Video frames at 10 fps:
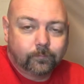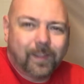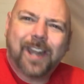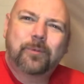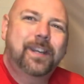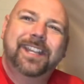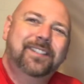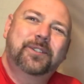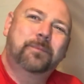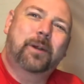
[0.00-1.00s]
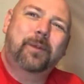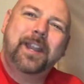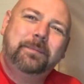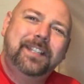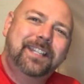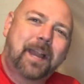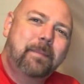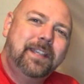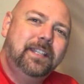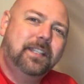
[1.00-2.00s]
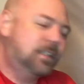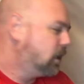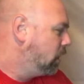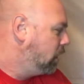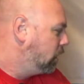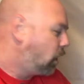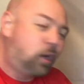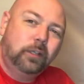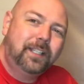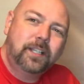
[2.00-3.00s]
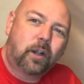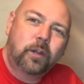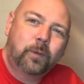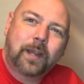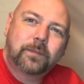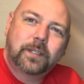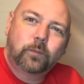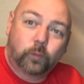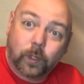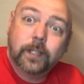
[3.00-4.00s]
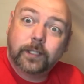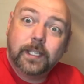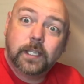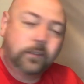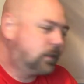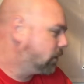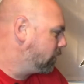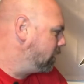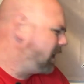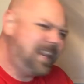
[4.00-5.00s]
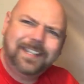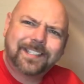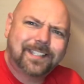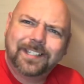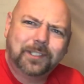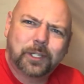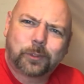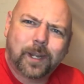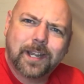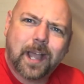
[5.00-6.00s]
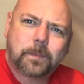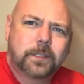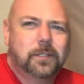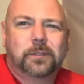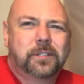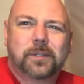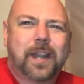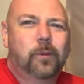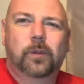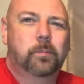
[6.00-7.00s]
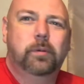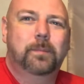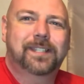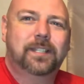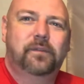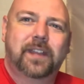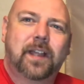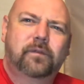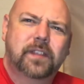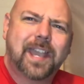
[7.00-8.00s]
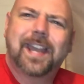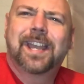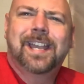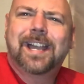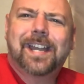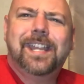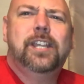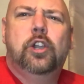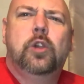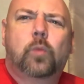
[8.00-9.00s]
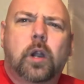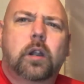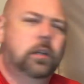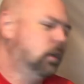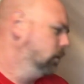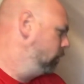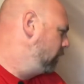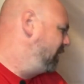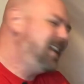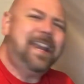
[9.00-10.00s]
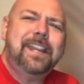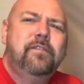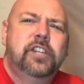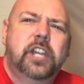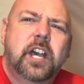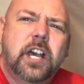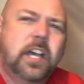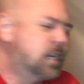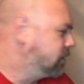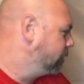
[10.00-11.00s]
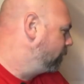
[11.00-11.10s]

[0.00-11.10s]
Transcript: I don't want to insult my ramp. Listen, I made this early on when I was really getting started, and it's still a great obstacle, so I don't want to put myself down for that. I did good work. It ain't even done.